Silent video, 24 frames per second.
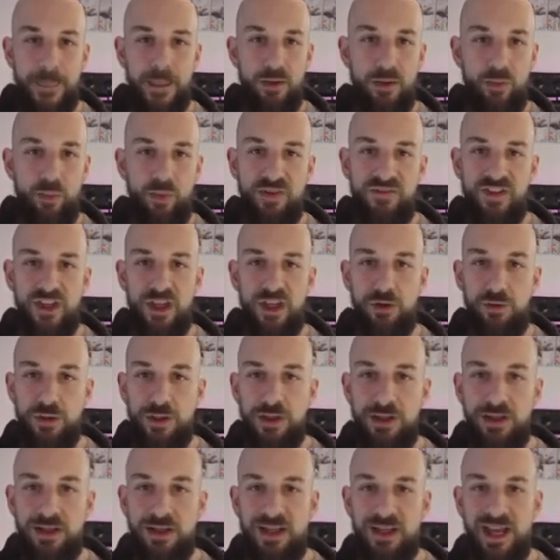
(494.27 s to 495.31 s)
review.
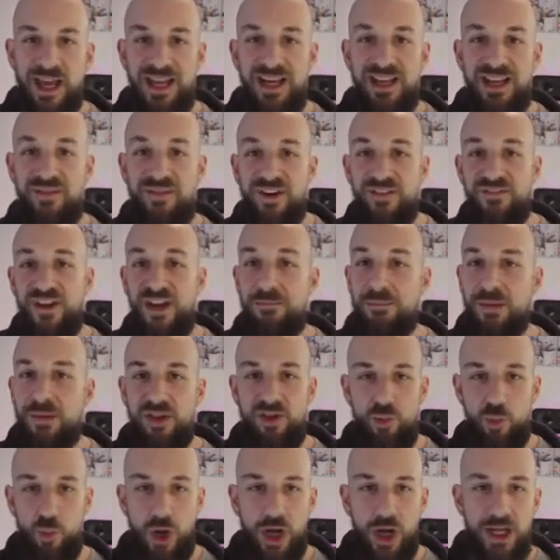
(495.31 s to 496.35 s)
And even if I
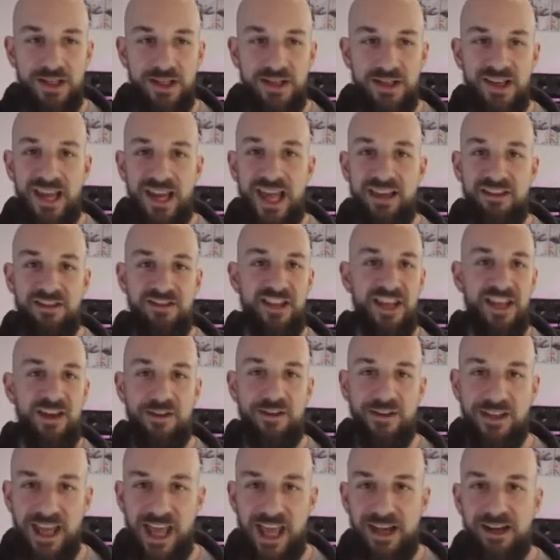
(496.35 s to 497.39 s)
miss one, the next day
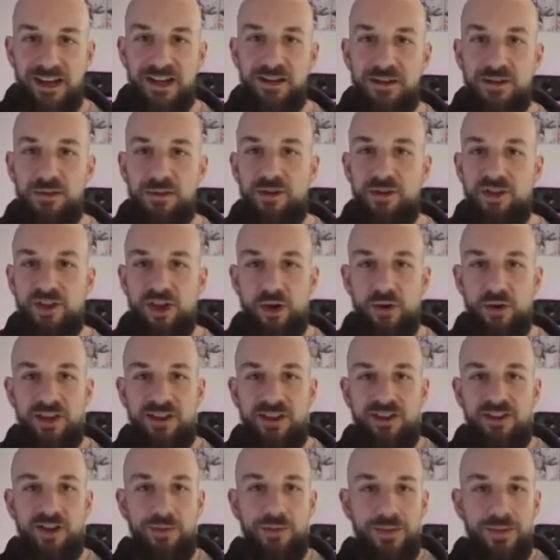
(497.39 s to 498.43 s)
I'll get it. So it
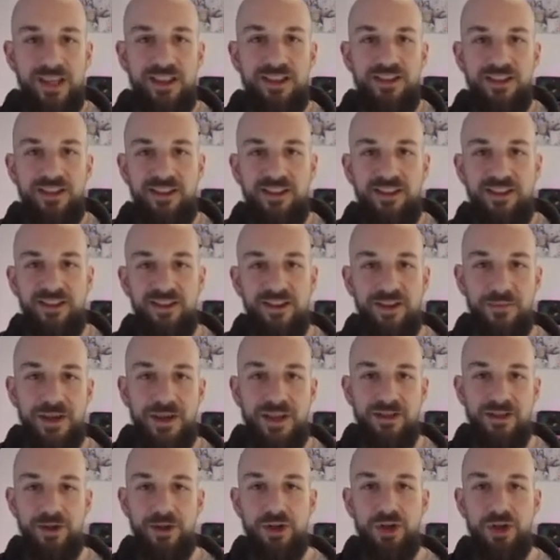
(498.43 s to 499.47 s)
still means that the system
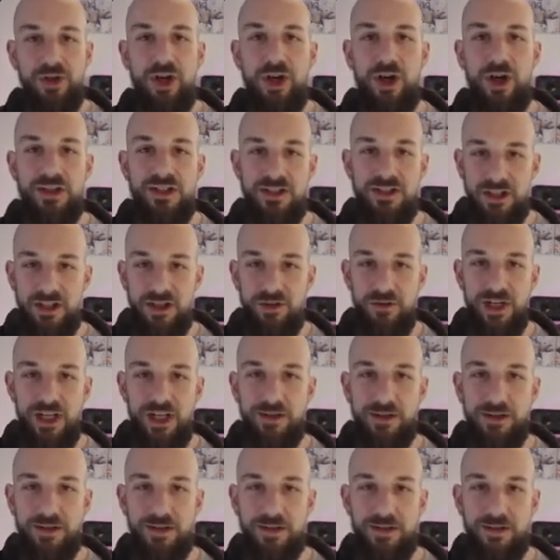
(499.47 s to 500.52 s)
has a good continuity.
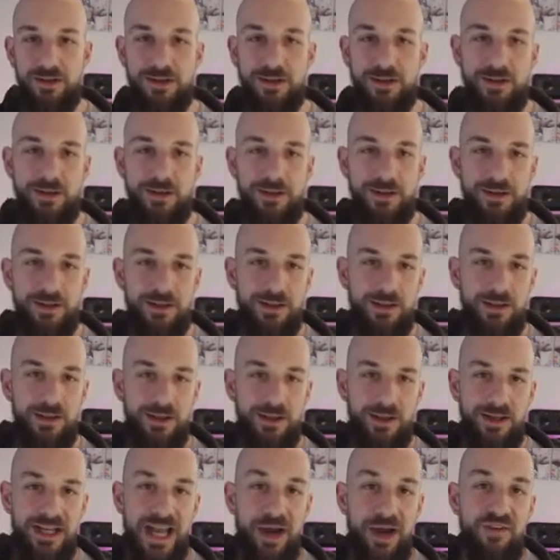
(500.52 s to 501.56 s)

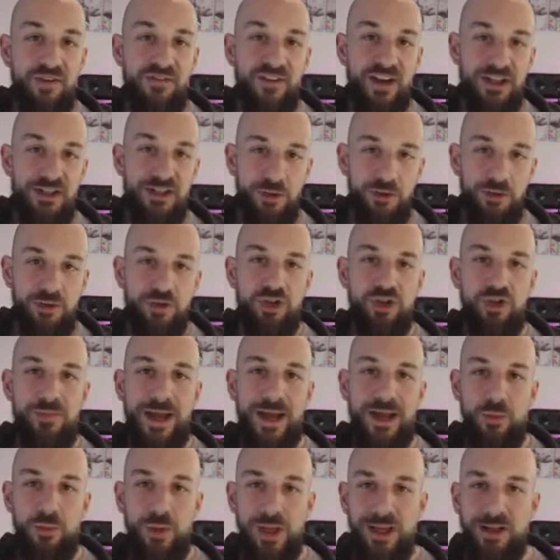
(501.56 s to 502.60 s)
Now, if I don't do
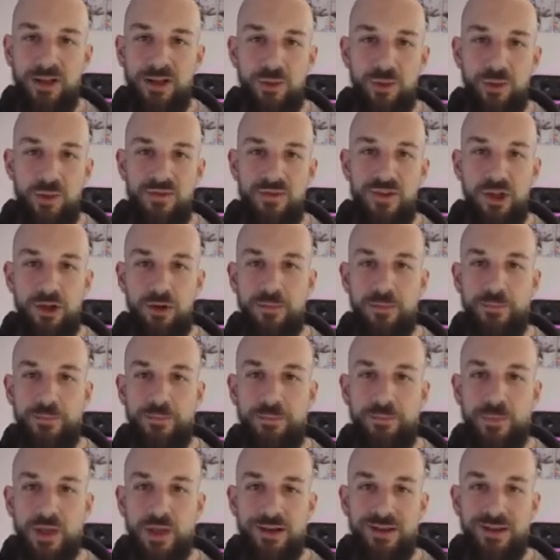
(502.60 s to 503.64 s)
my weekly review,
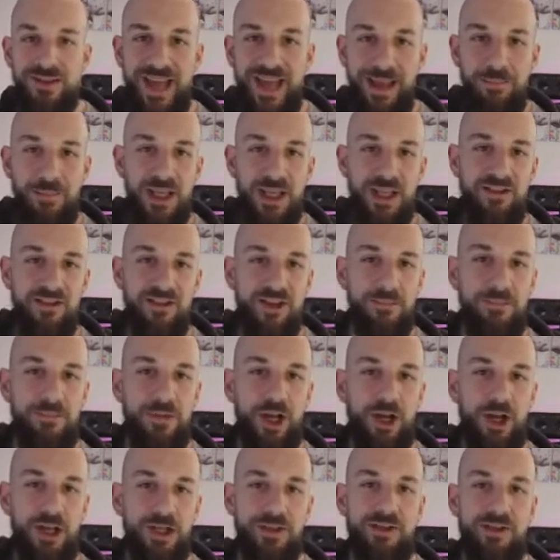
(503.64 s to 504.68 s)
that means I'm
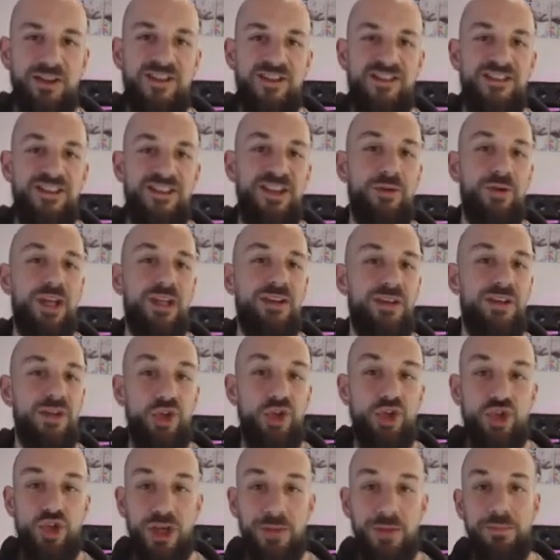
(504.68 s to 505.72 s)
not steering the
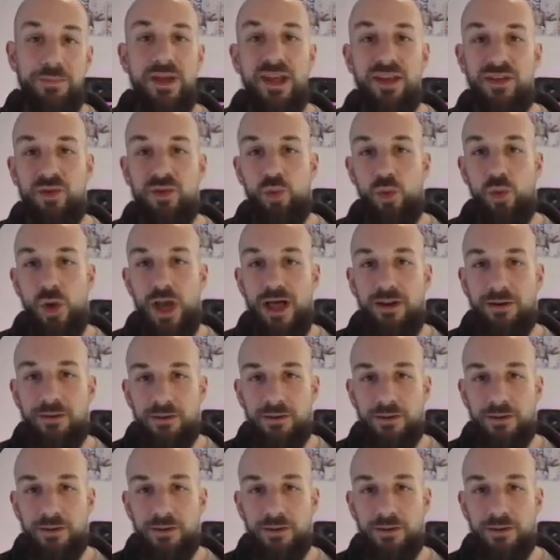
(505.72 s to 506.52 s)
ship as well,